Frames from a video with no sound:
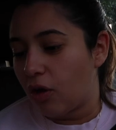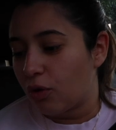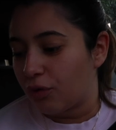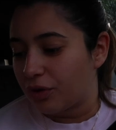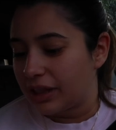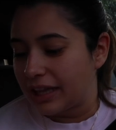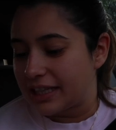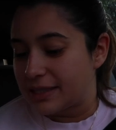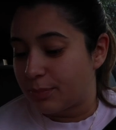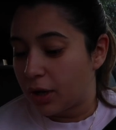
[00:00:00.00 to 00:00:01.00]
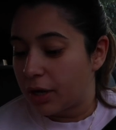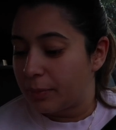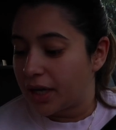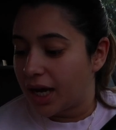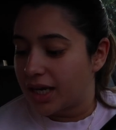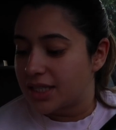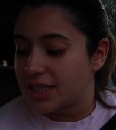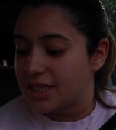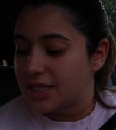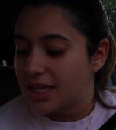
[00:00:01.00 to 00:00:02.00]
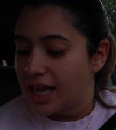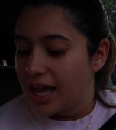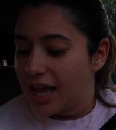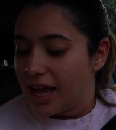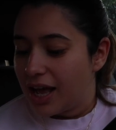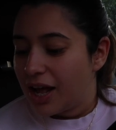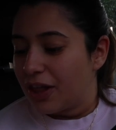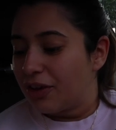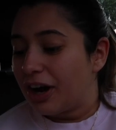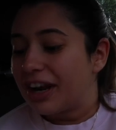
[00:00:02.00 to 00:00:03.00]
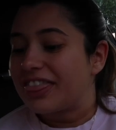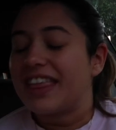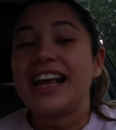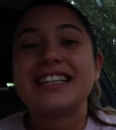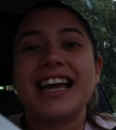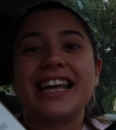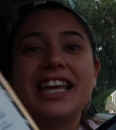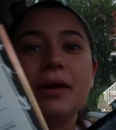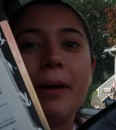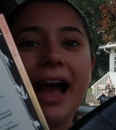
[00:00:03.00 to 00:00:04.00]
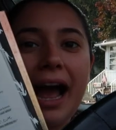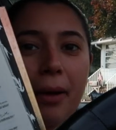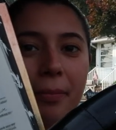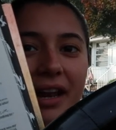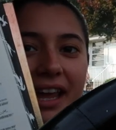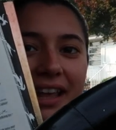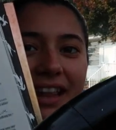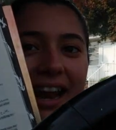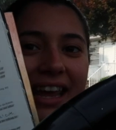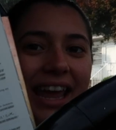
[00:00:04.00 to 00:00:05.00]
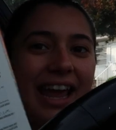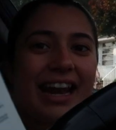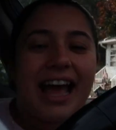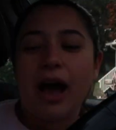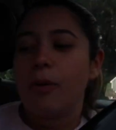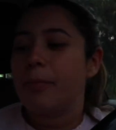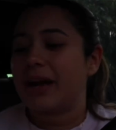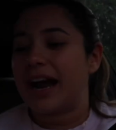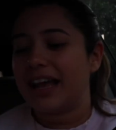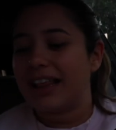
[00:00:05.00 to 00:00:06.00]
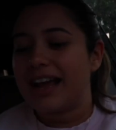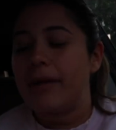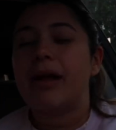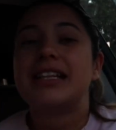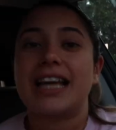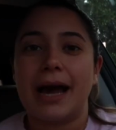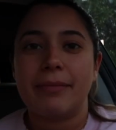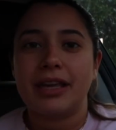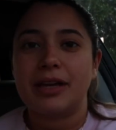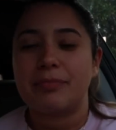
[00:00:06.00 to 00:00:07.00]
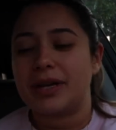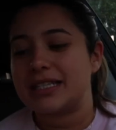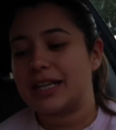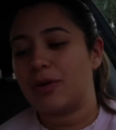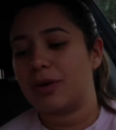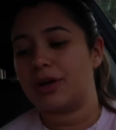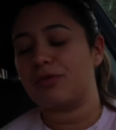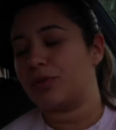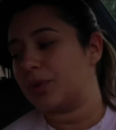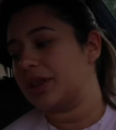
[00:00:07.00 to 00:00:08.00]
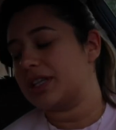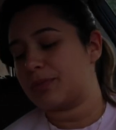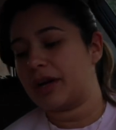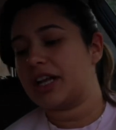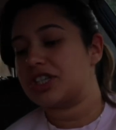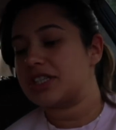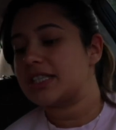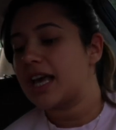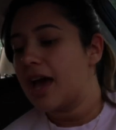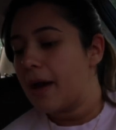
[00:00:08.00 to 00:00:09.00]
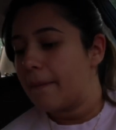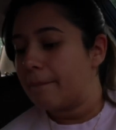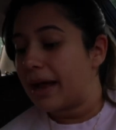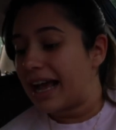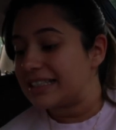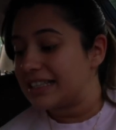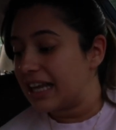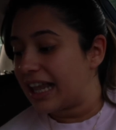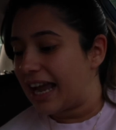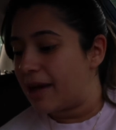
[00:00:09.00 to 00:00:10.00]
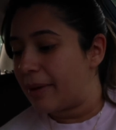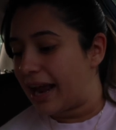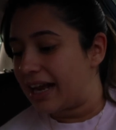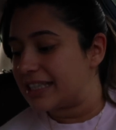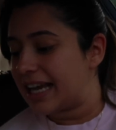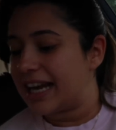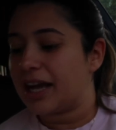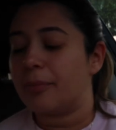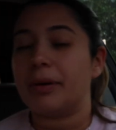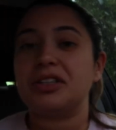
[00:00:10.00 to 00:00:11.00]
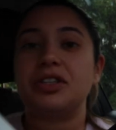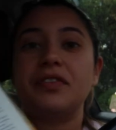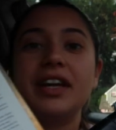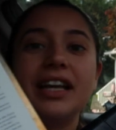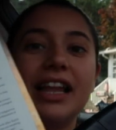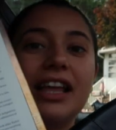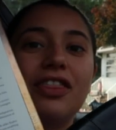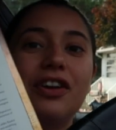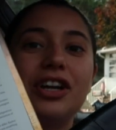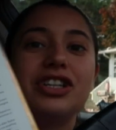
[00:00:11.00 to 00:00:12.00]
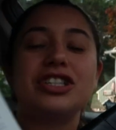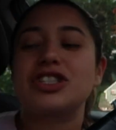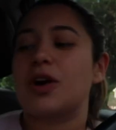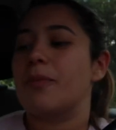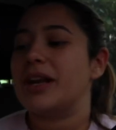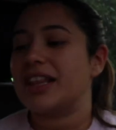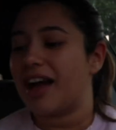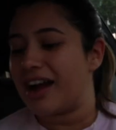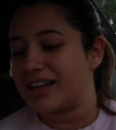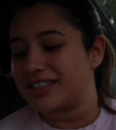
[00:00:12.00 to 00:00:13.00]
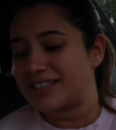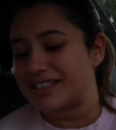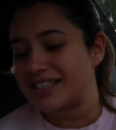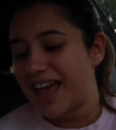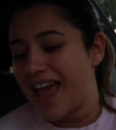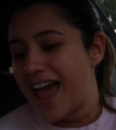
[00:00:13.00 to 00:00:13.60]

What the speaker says: all over like this book because there are things that keep happening that I can't help but highlight. I'm not tabbing it because I don't want to ruin the sprayed edges, but I still am annotating a bunch of it. Like, there are just so many lines,